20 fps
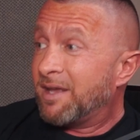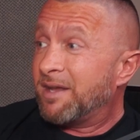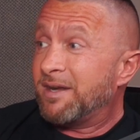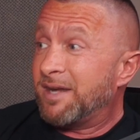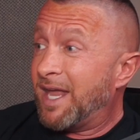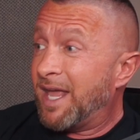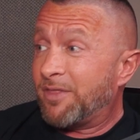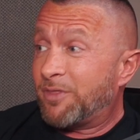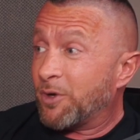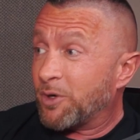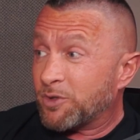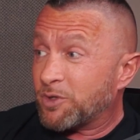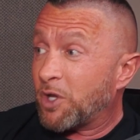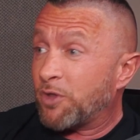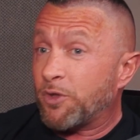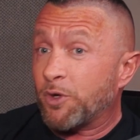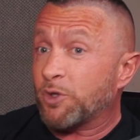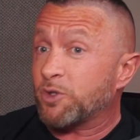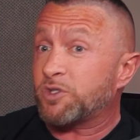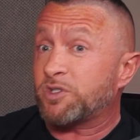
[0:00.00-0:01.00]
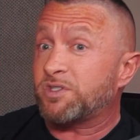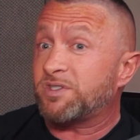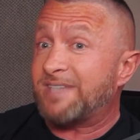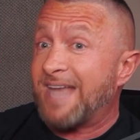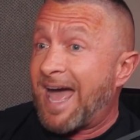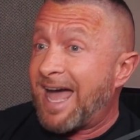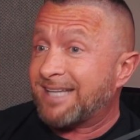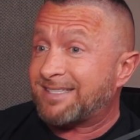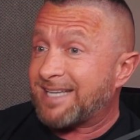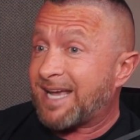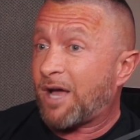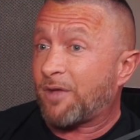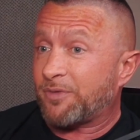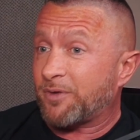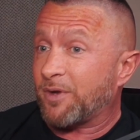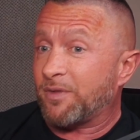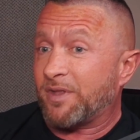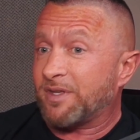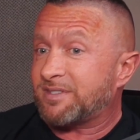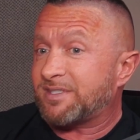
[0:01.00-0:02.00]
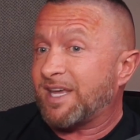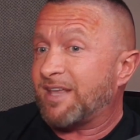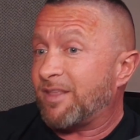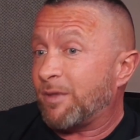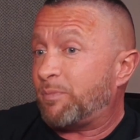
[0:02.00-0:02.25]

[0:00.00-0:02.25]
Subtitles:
There's stats out there that say